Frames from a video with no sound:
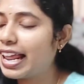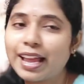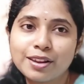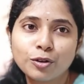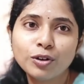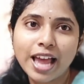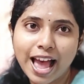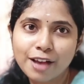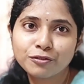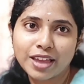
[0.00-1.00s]
I don't
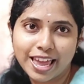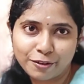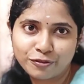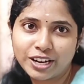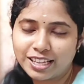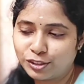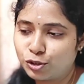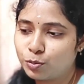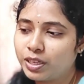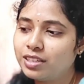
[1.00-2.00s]
have every
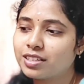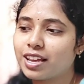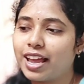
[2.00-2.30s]
instrument,